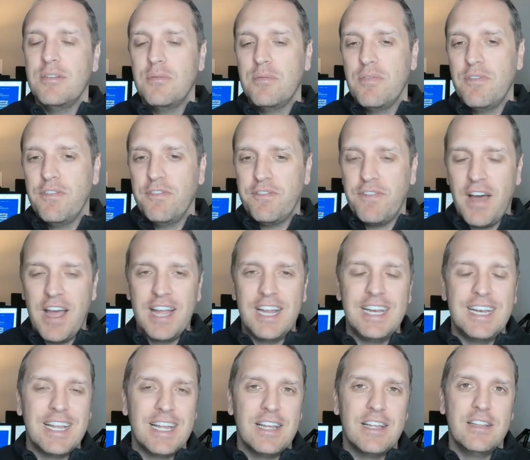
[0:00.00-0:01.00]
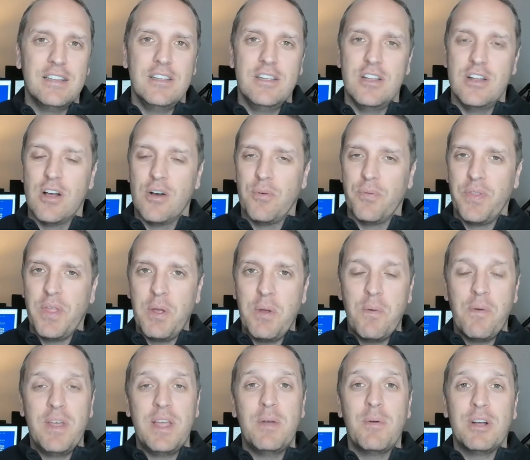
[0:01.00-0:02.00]
Find, you know, they,
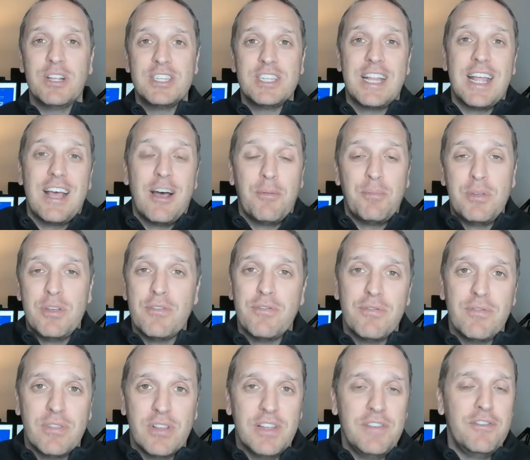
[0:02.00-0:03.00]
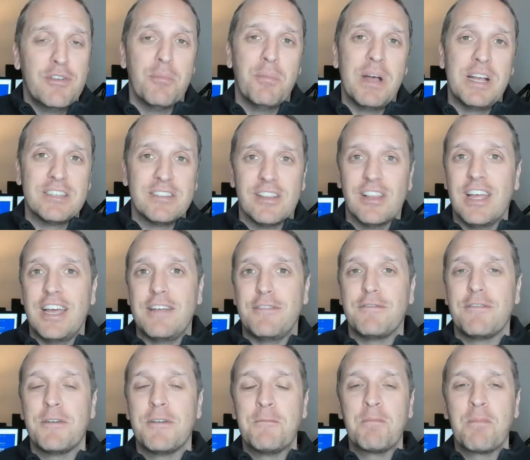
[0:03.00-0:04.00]
he wants to help you live your best
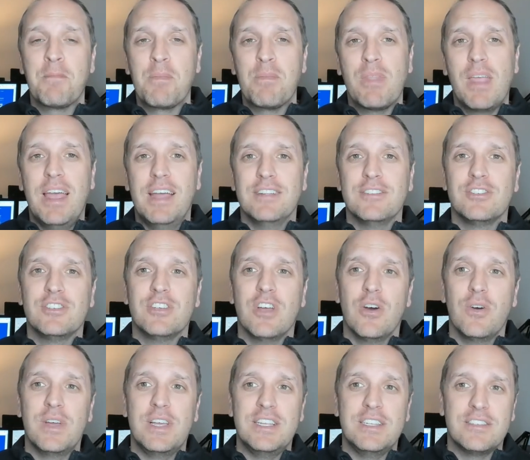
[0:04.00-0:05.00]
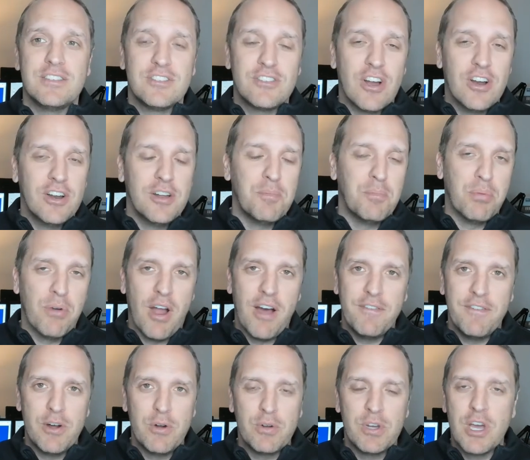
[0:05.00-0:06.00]
life. And so he started
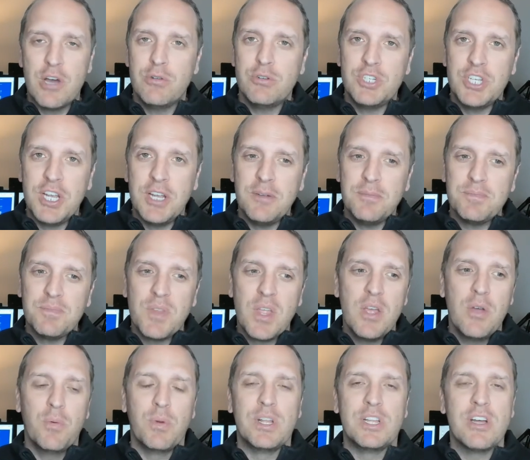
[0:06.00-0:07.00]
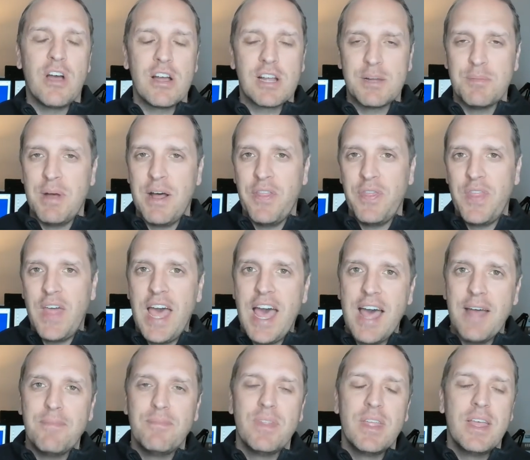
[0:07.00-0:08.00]
Bravo Coaching. We talk about
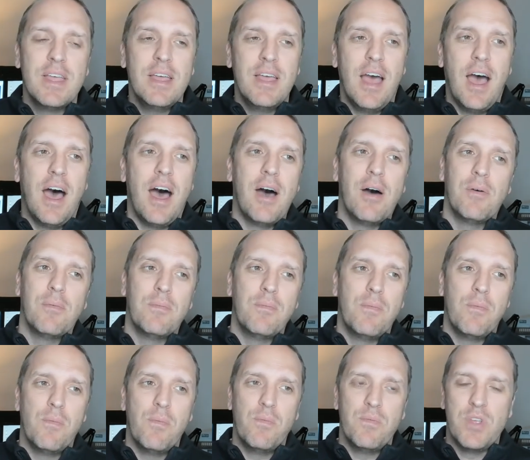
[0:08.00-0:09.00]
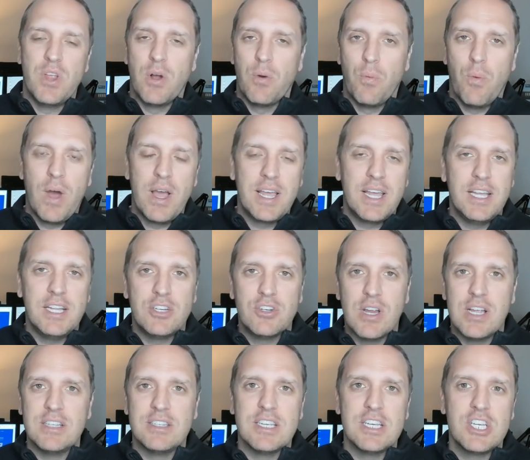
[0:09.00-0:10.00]
that. Uh, you know why he
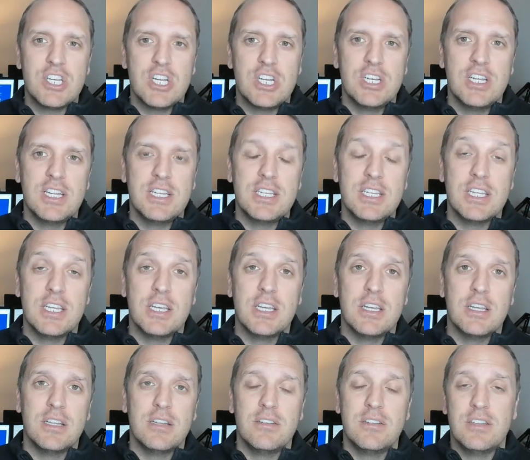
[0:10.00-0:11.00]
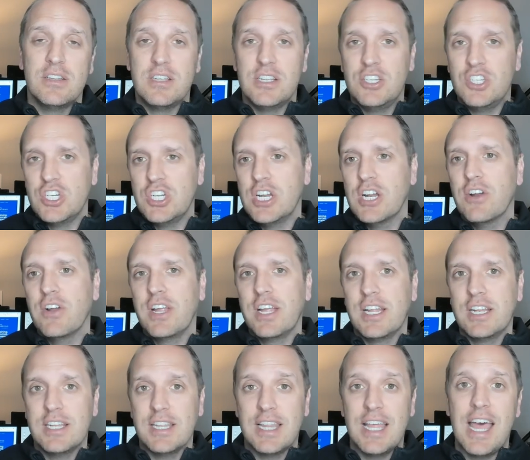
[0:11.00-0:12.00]
transitioned into engineering
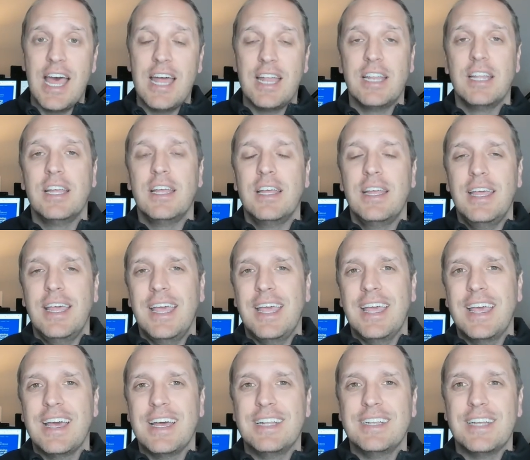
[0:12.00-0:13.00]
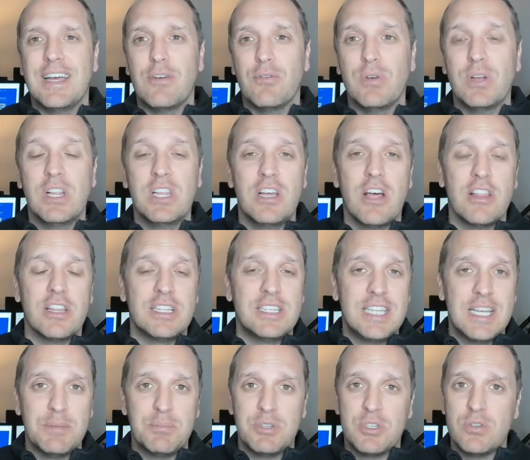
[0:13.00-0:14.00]
into that and uh, really all the
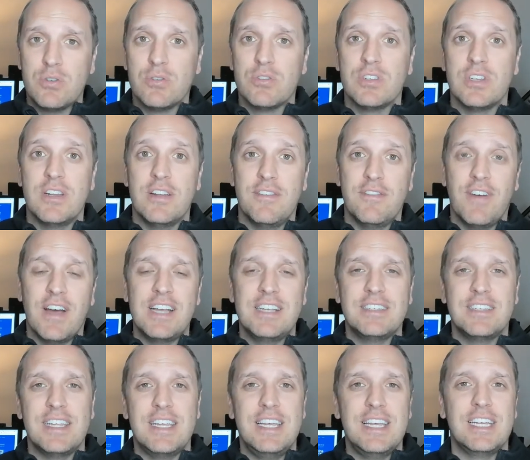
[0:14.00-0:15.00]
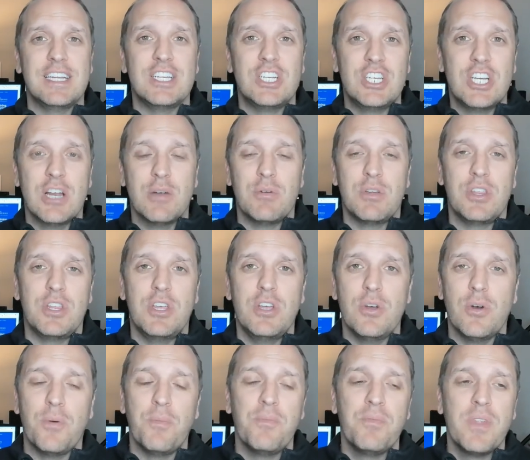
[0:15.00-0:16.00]
tips, tools, and advice that he can share with
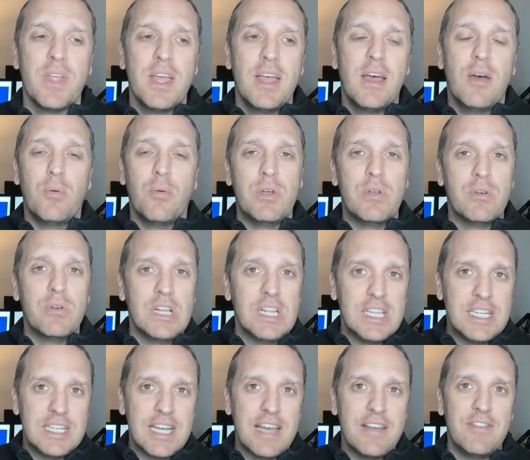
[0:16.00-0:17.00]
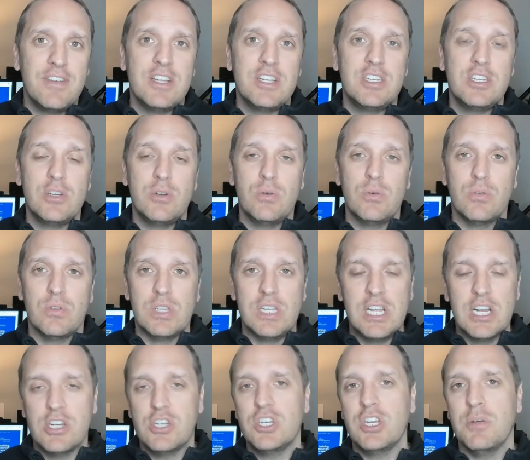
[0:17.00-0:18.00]
you. We really dive into
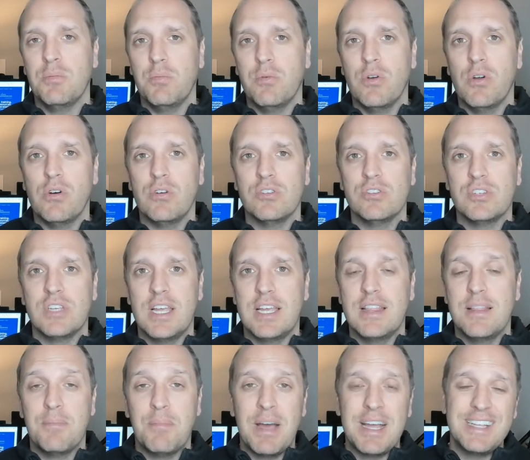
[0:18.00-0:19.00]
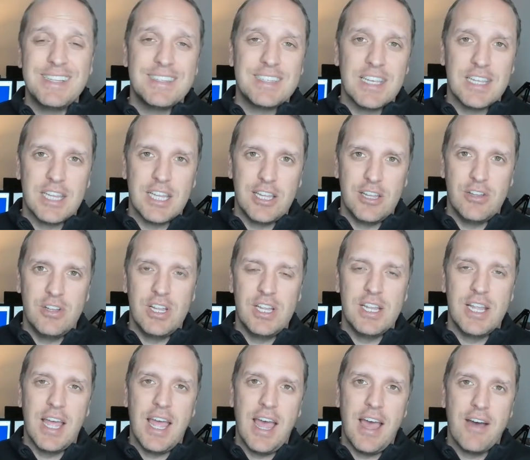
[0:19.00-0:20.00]
leadership roles and the mindset that you need
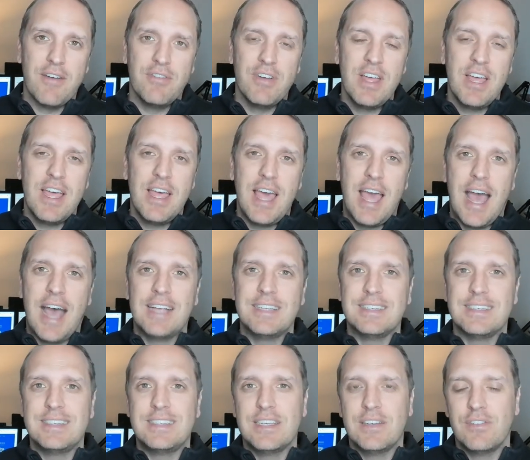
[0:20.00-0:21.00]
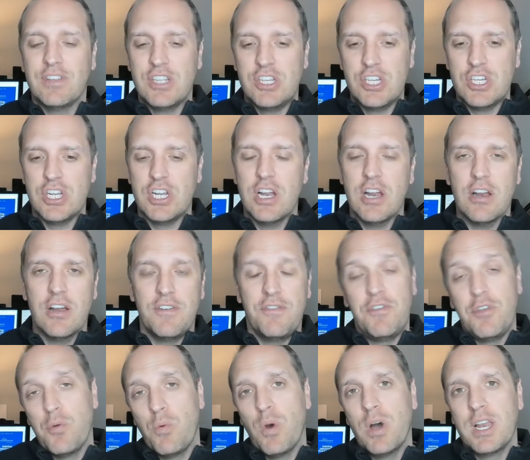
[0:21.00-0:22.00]
to have as a civil engineer
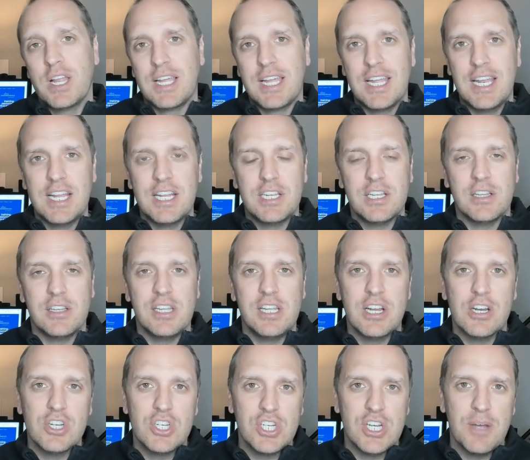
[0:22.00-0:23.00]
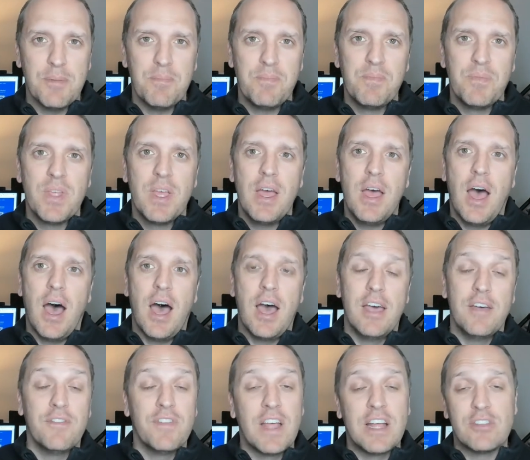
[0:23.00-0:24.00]
if you want to get into leadership, uh,
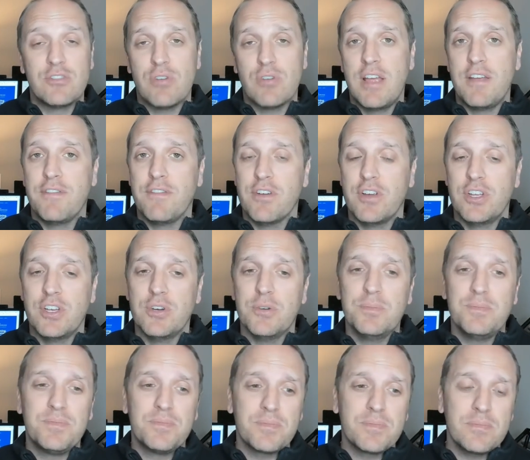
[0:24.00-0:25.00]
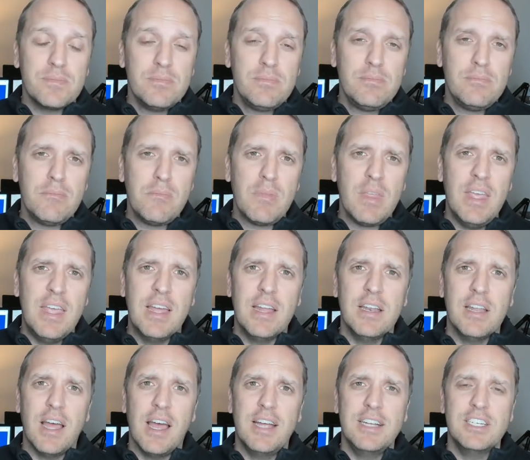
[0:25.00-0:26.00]
if that's right for you.
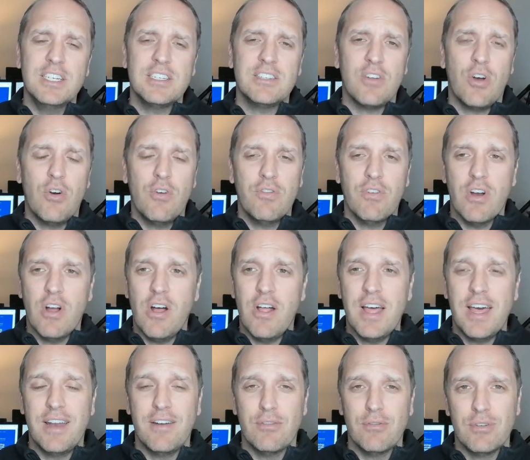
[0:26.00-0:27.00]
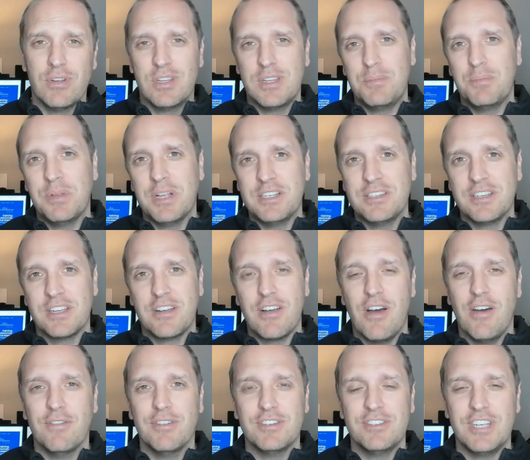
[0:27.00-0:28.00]
And I just overall had a really pleasant
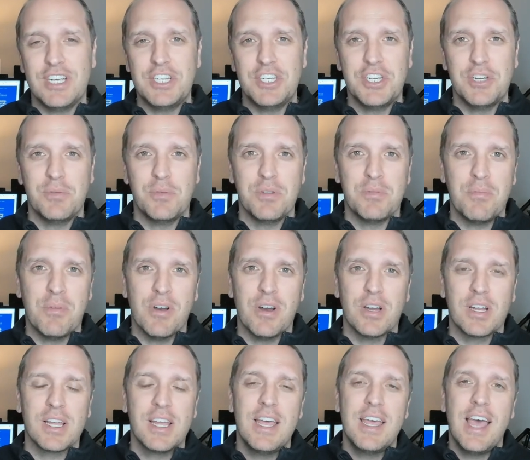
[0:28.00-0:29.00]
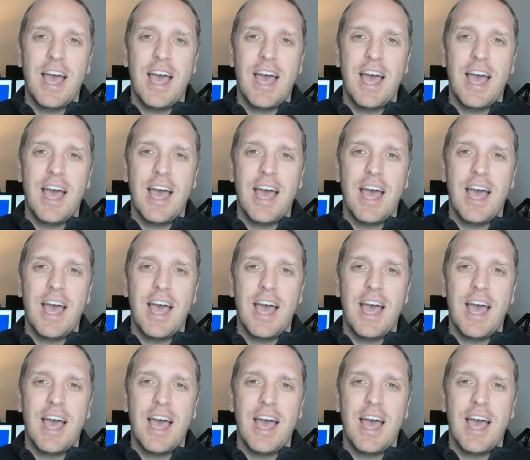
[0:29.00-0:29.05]
conversation with Mark.